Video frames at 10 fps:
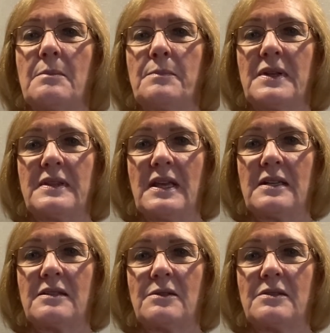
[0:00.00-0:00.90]
but
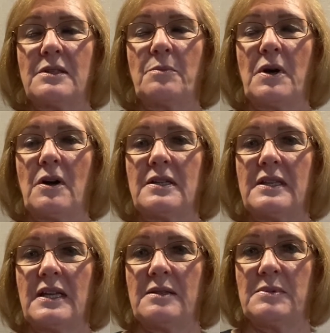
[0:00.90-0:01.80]
that the part
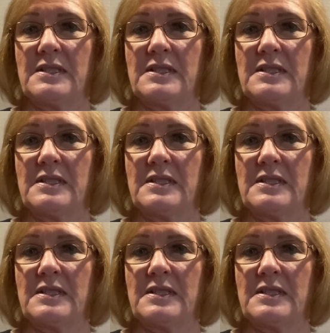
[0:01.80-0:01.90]
that had been